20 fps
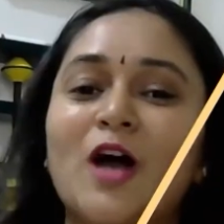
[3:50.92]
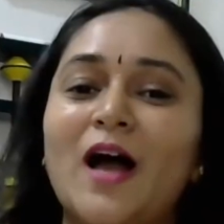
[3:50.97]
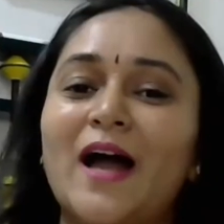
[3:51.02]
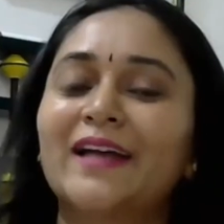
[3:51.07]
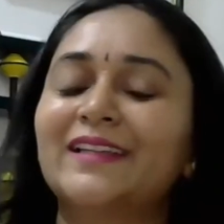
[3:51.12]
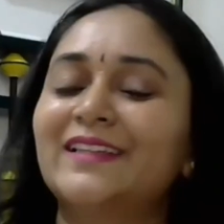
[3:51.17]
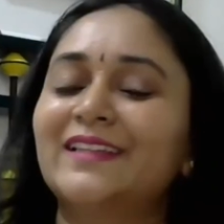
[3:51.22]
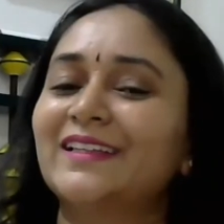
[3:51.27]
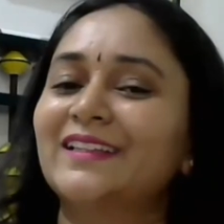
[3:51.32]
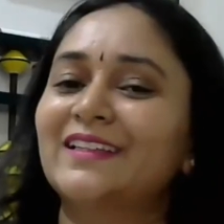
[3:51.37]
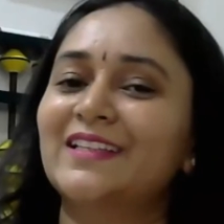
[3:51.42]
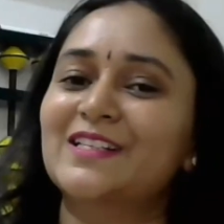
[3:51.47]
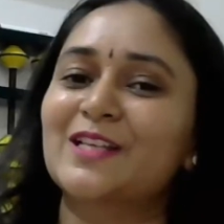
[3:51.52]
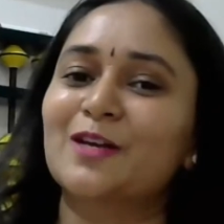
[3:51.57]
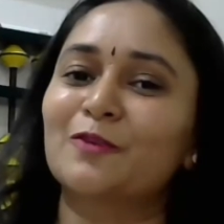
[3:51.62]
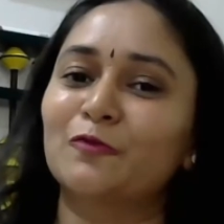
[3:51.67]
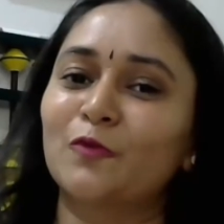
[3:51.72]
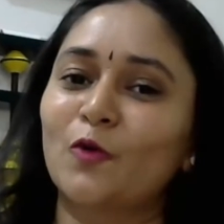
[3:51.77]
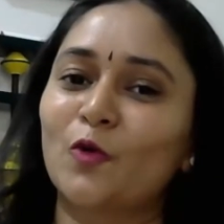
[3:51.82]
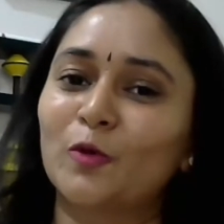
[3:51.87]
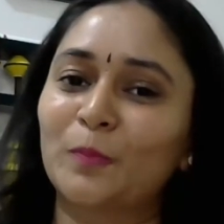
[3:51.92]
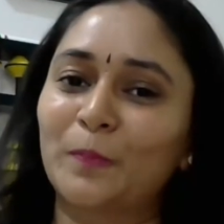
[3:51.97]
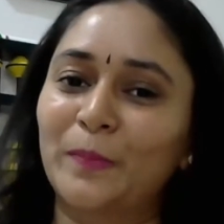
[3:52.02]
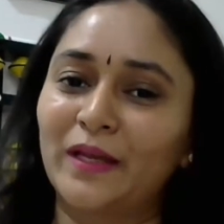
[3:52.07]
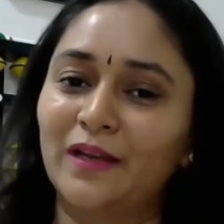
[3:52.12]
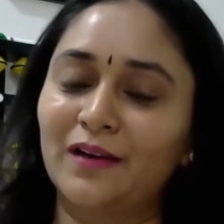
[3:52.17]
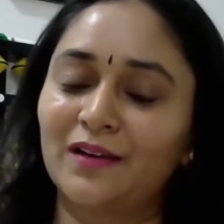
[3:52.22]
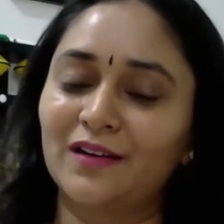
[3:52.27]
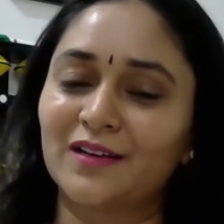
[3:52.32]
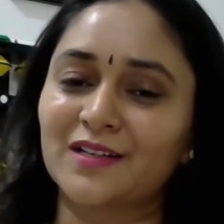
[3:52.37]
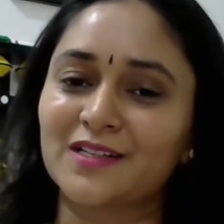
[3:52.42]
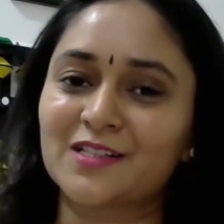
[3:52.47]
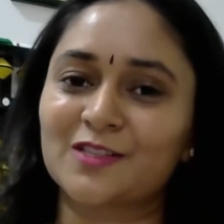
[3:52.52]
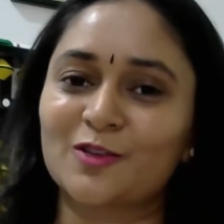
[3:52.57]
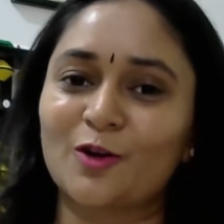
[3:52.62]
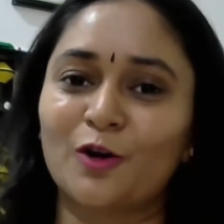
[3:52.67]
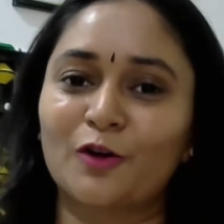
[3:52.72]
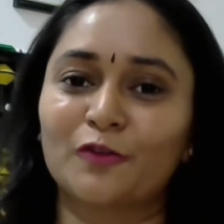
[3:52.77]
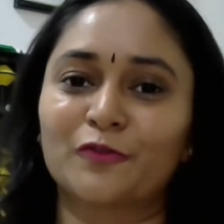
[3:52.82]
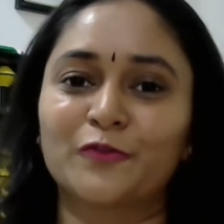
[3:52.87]
I think these are four pillars
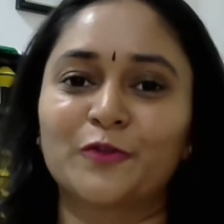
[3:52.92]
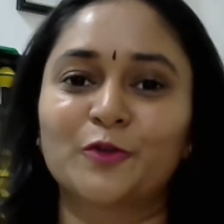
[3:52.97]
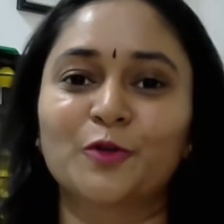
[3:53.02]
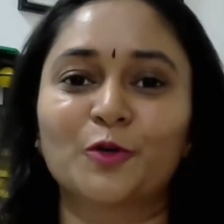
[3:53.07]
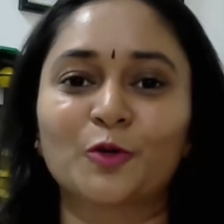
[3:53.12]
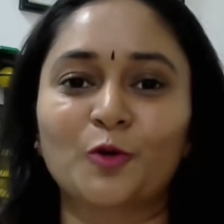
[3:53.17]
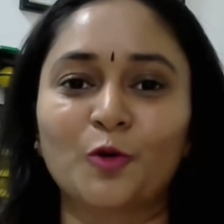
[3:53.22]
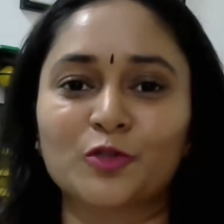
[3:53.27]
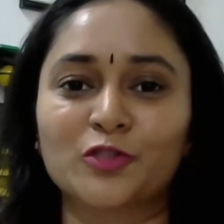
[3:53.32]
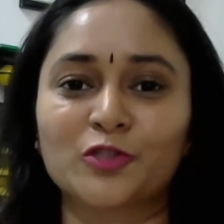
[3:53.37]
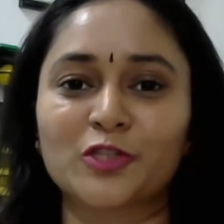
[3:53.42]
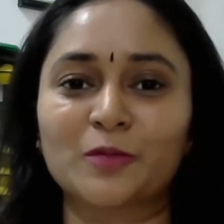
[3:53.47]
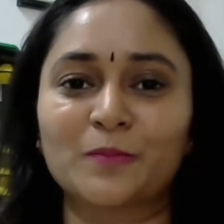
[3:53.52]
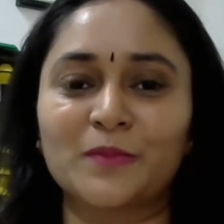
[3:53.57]
of your coaching